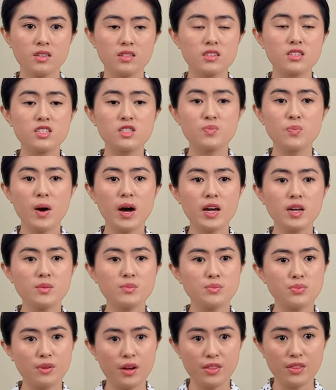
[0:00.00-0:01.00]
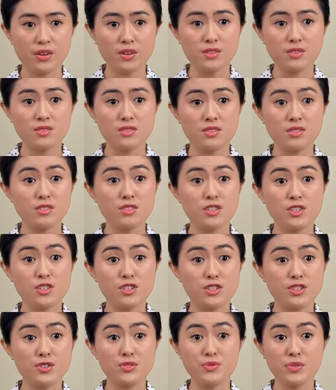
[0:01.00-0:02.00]
Despite brothers' and
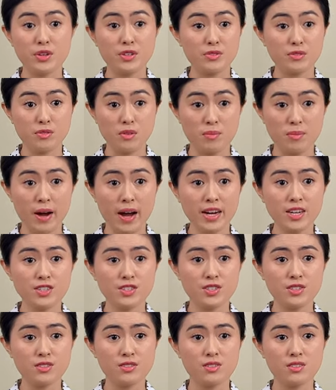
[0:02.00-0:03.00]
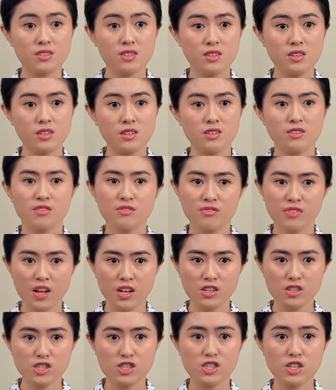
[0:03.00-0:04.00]
sisters' frequent reminders,
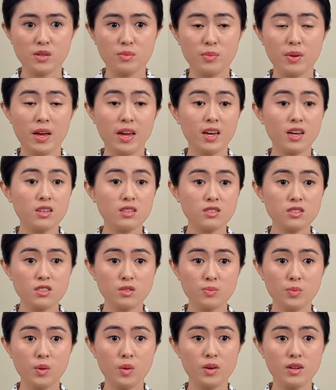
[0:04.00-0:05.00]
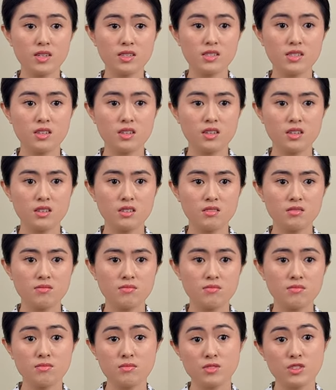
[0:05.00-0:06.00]
fellowship, and support,
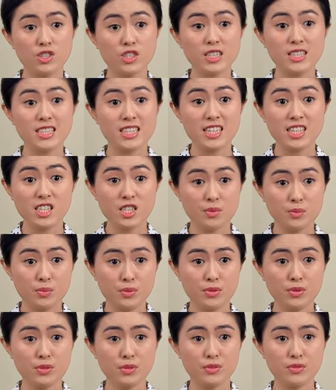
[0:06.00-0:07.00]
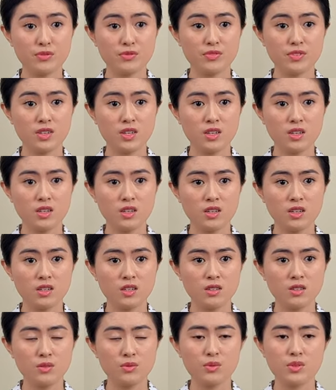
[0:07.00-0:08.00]
she didn't improve,
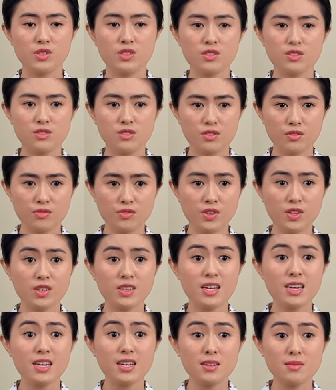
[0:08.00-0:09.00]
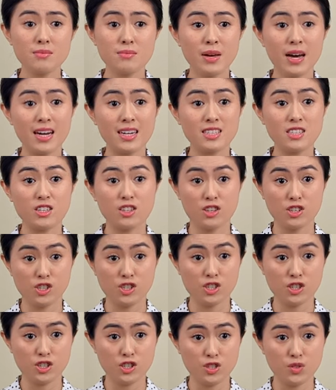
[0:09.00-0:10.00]
which severely impacted the
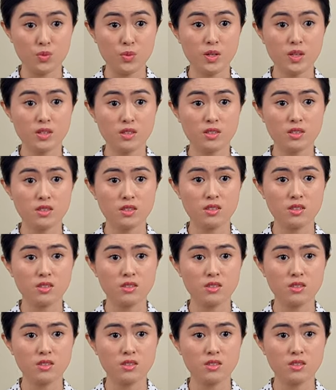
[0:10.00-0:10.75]
church's work.